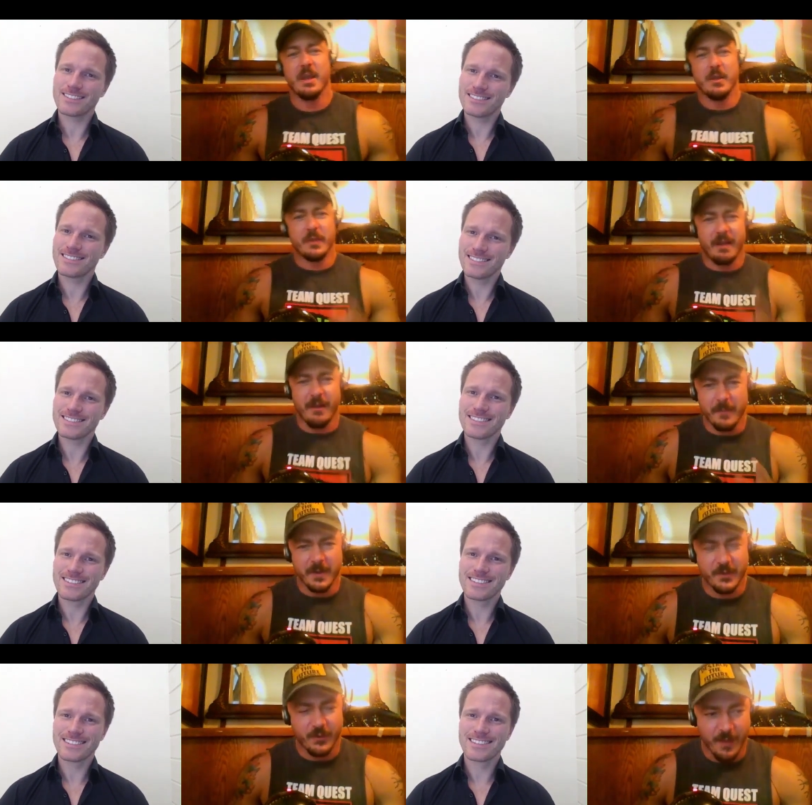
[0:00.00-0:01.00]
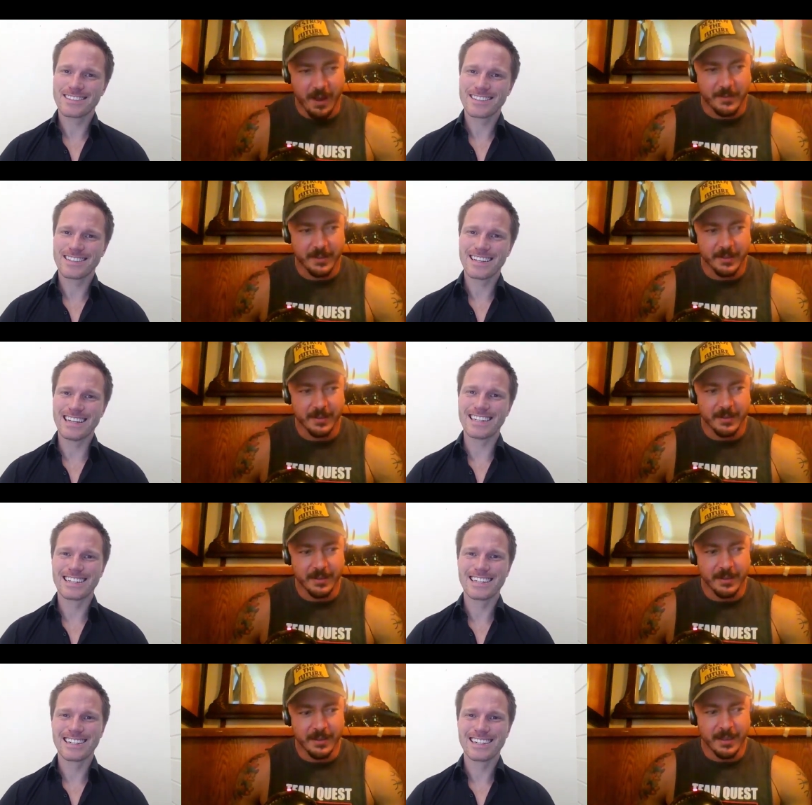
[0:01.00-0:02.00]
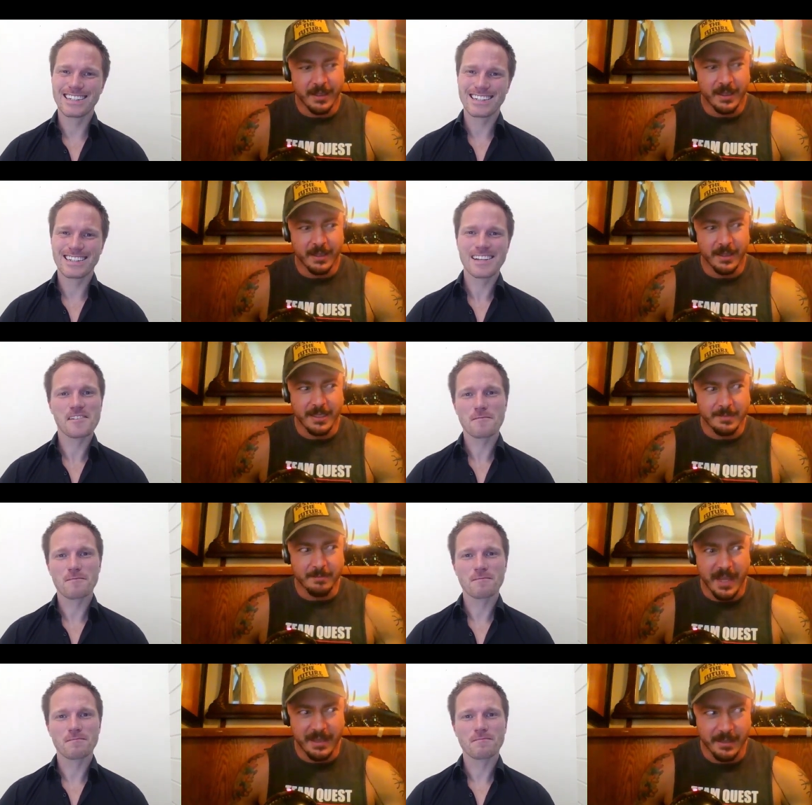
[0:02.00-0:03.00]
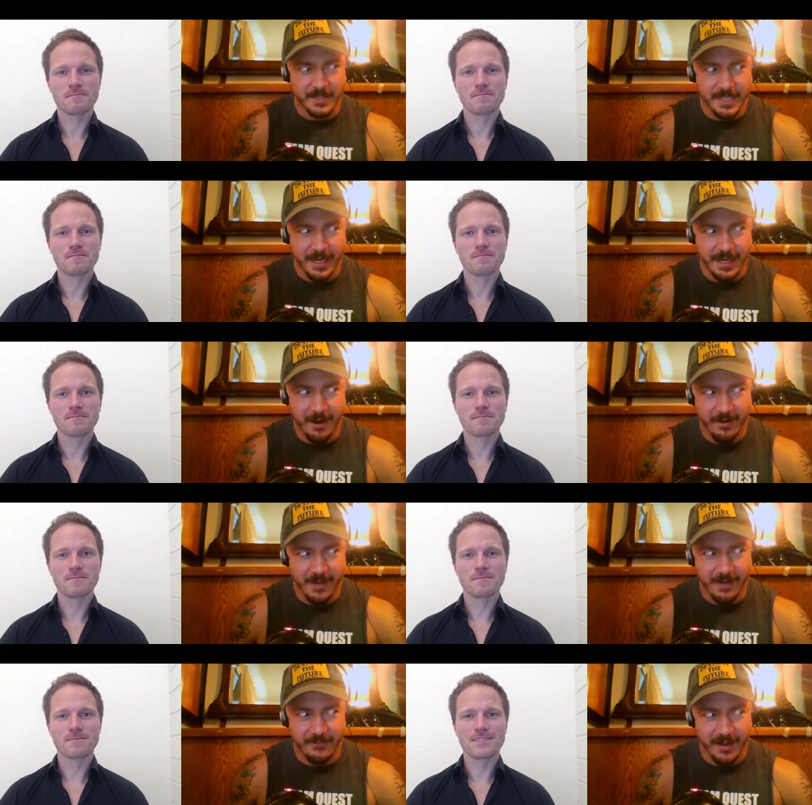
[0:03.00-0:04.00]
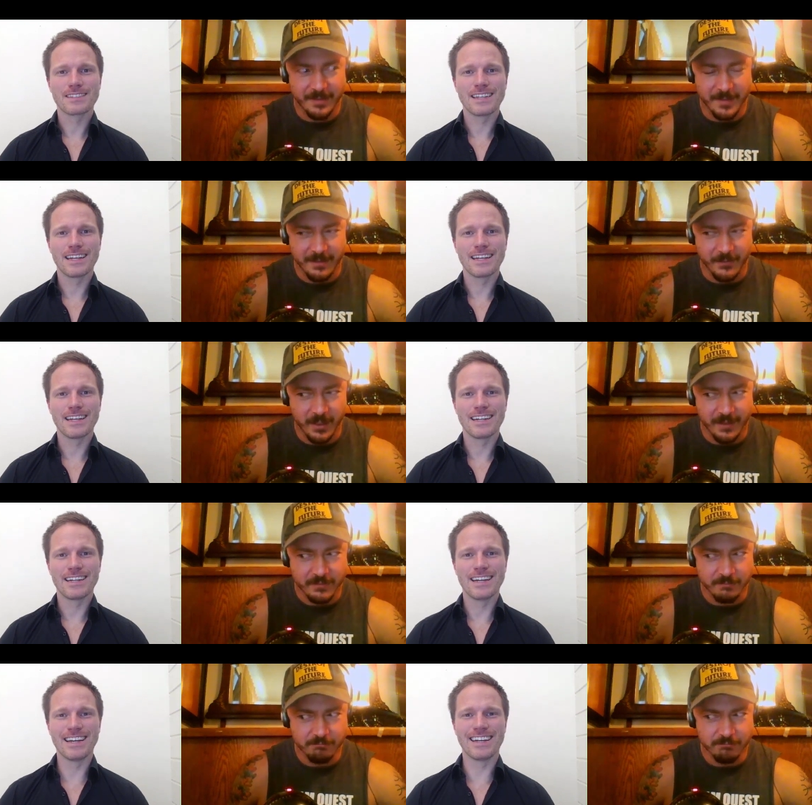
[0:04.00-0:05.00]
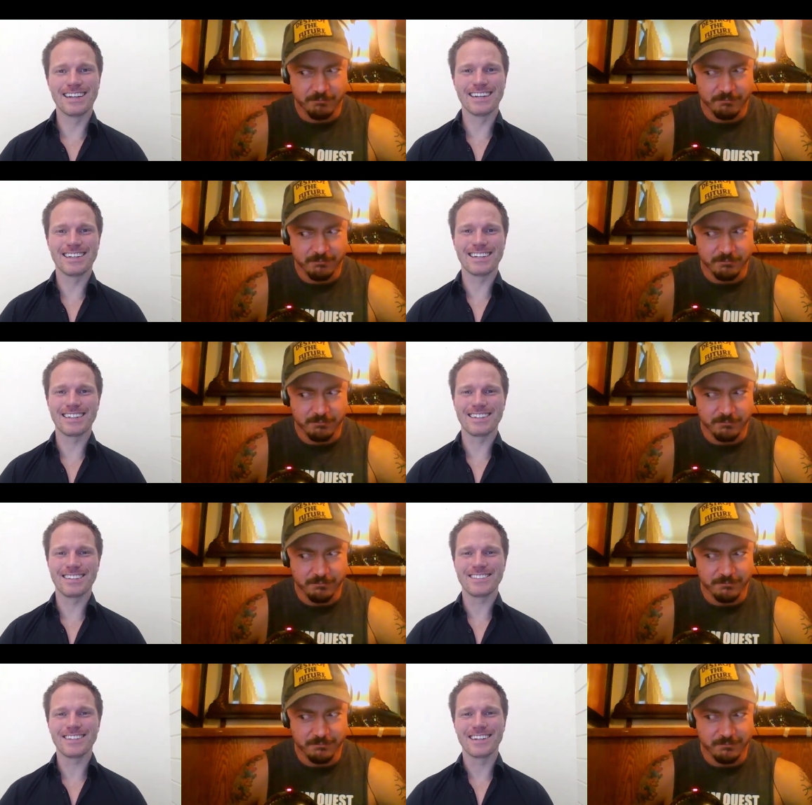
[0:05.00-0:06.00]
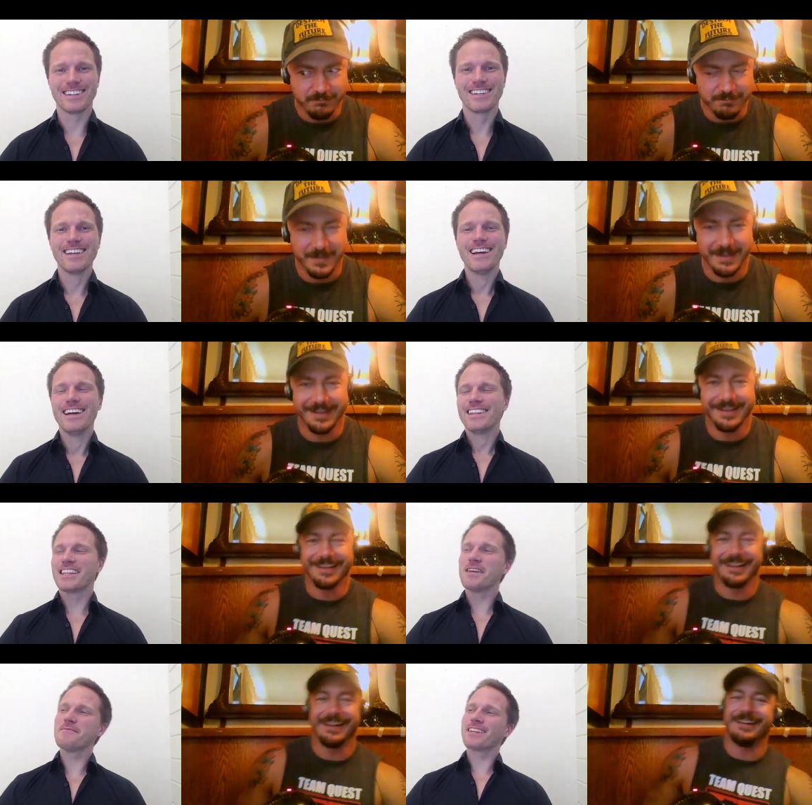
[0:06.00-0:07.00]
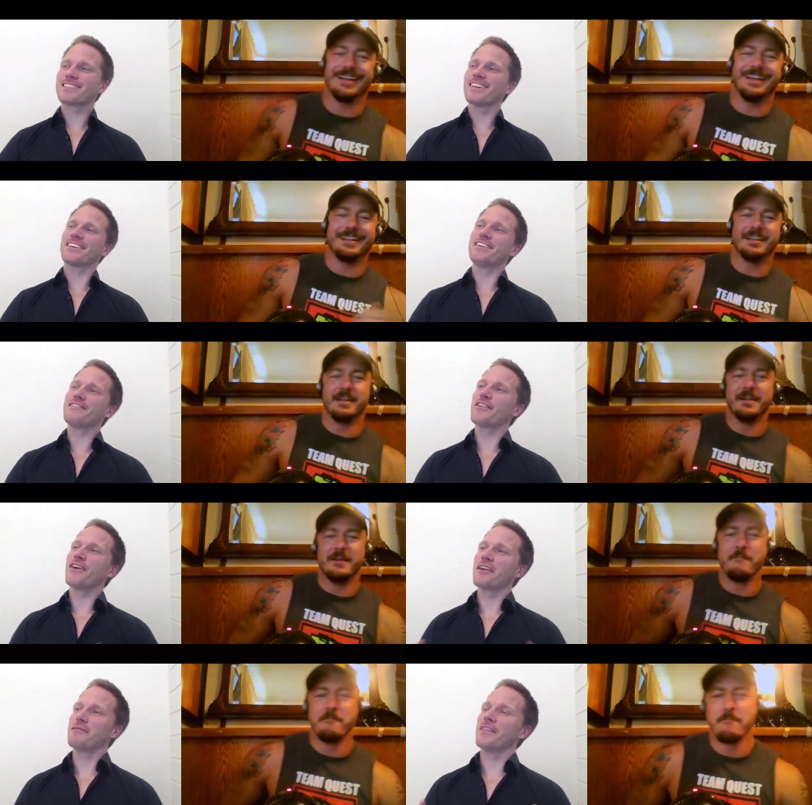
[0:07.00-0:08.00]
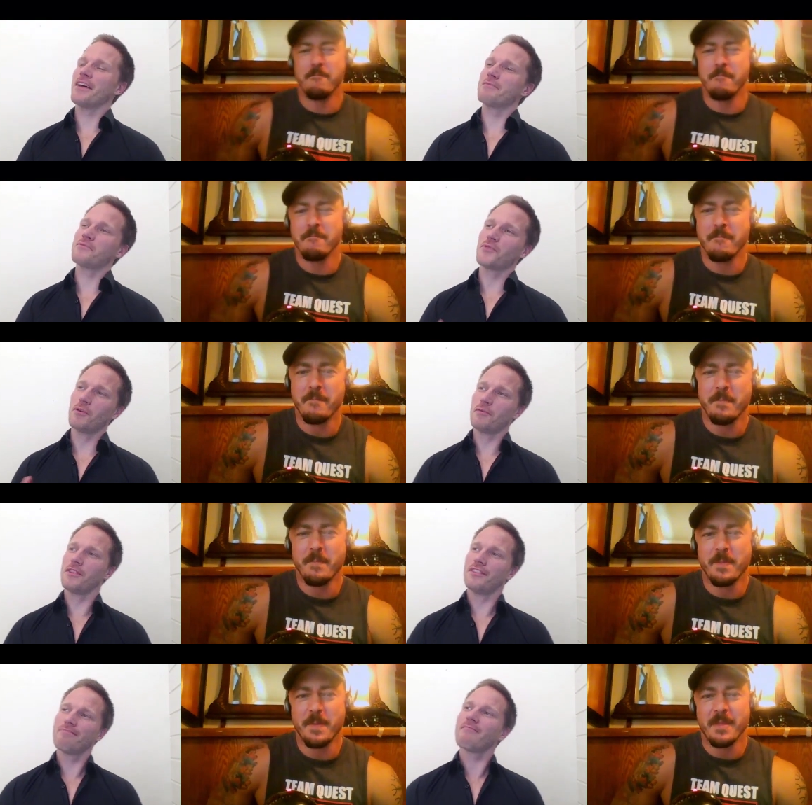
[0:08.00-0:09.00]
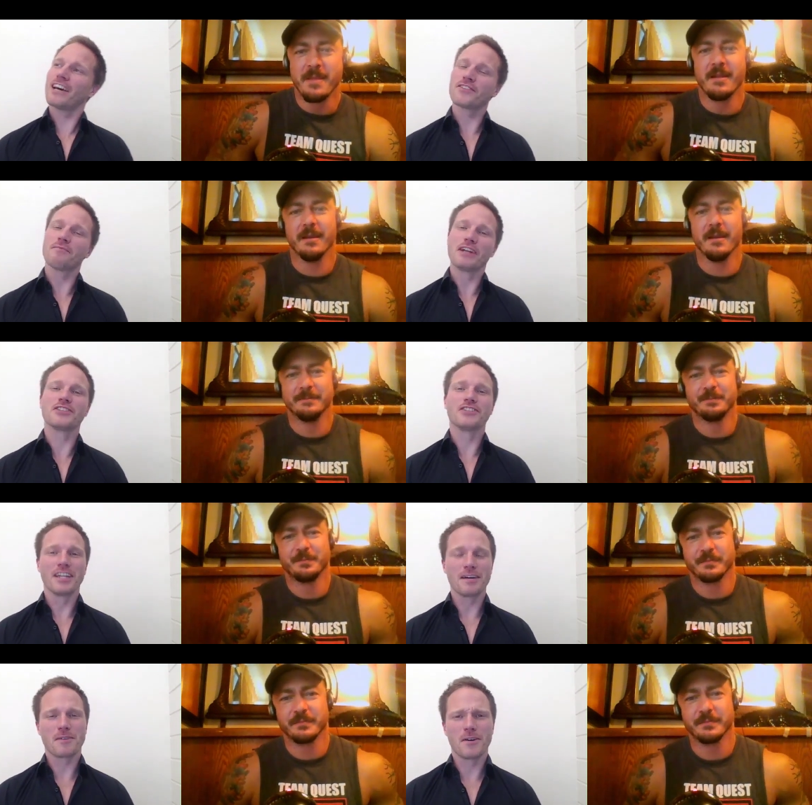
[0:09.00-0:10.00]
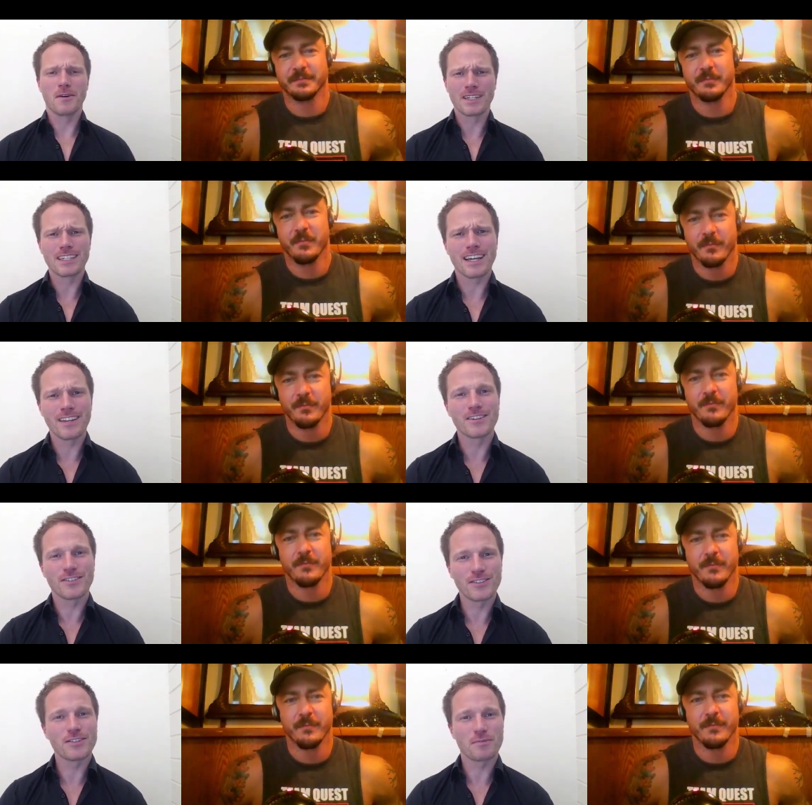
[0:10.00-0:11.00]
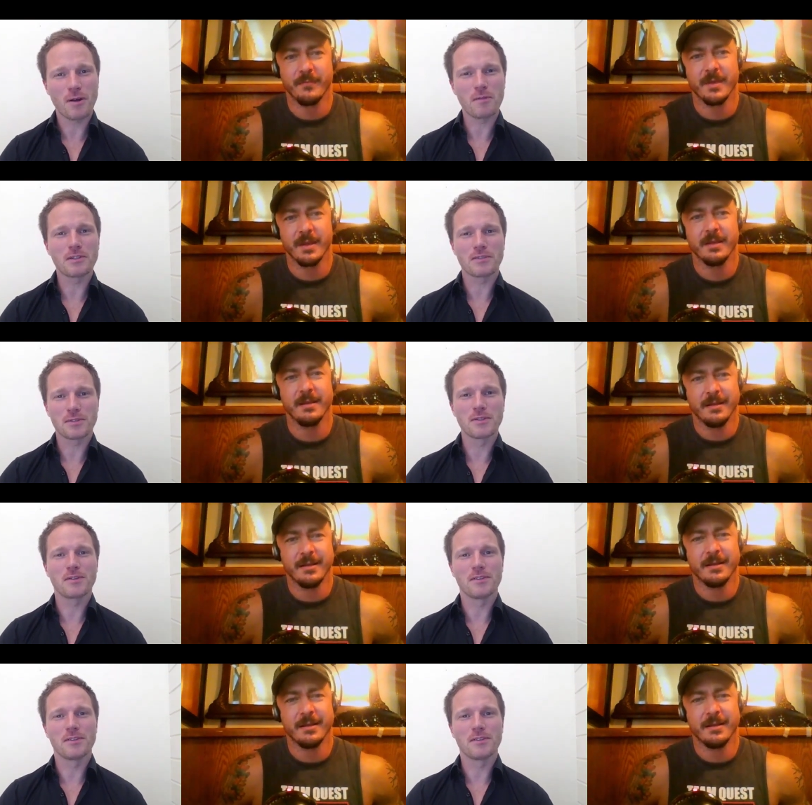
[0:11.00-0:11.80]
Speaker 1: know, like the government is corrupt. Let's make them take care of every aspect of our life.
Speaker 2: right. That makes sense. I never thought about that before, but as you mentioned yeah. it, I'm going, yeah, there's there's probably